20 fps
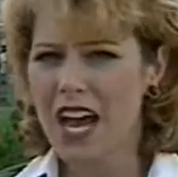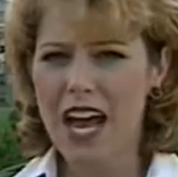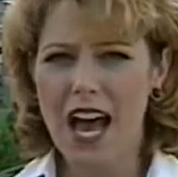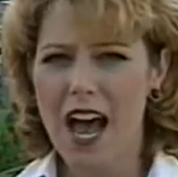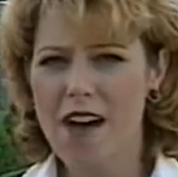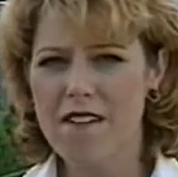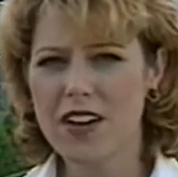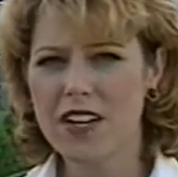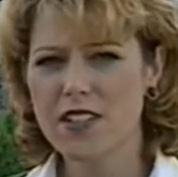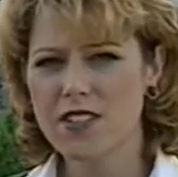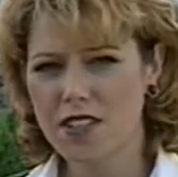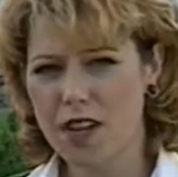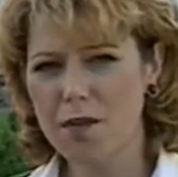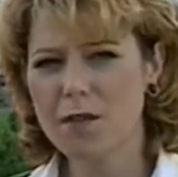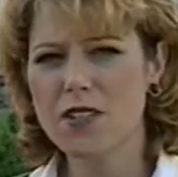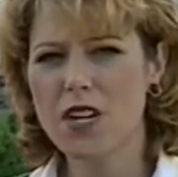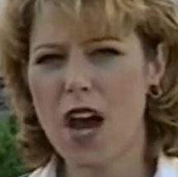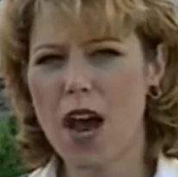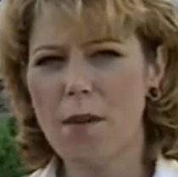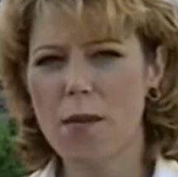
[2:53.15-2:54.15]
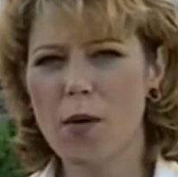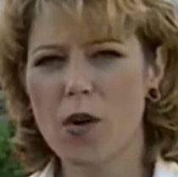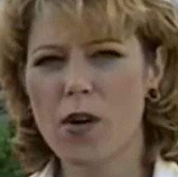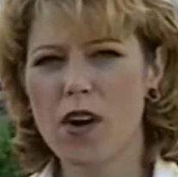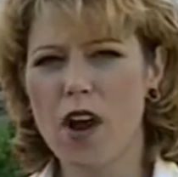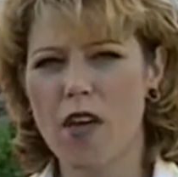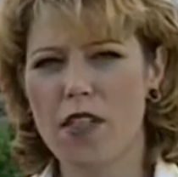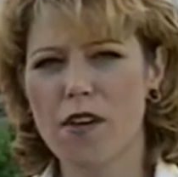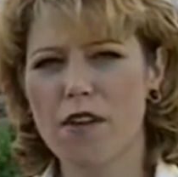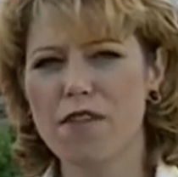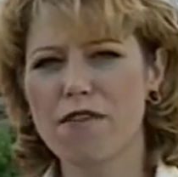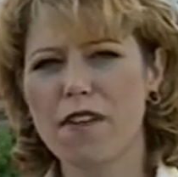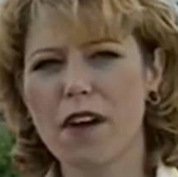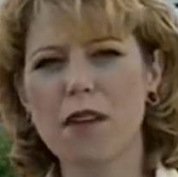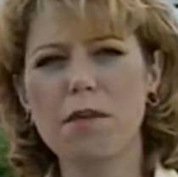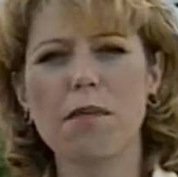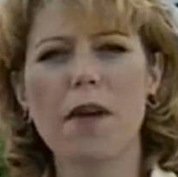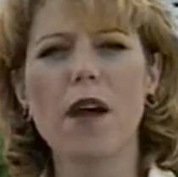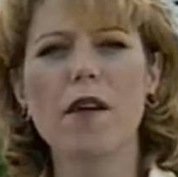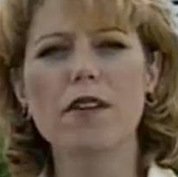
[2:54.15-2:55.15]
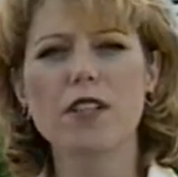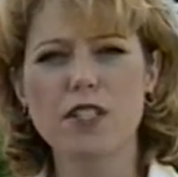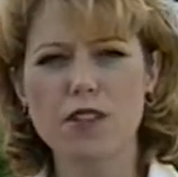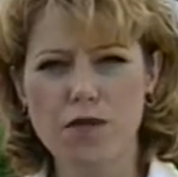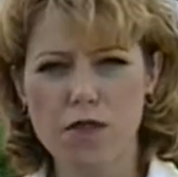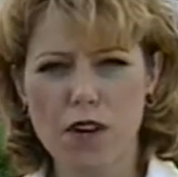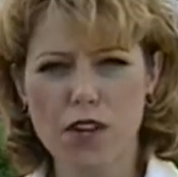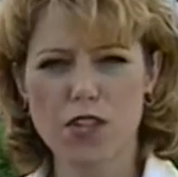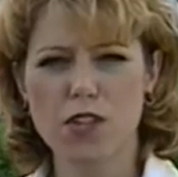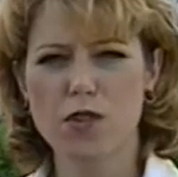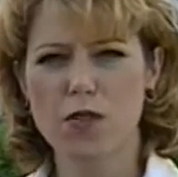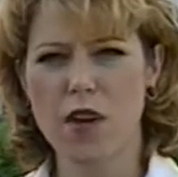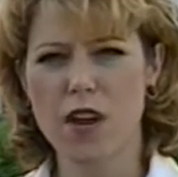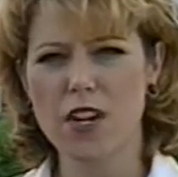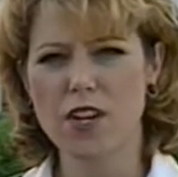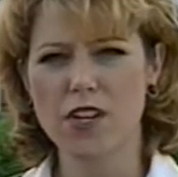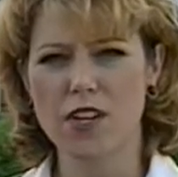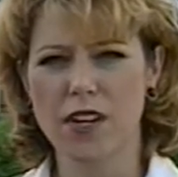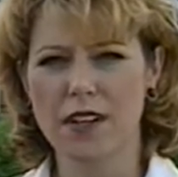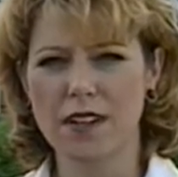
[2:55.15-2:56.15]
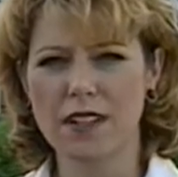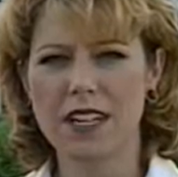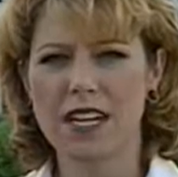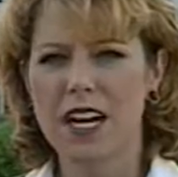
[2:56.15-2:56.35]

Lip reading: have at some time or another felt Mary's frustration.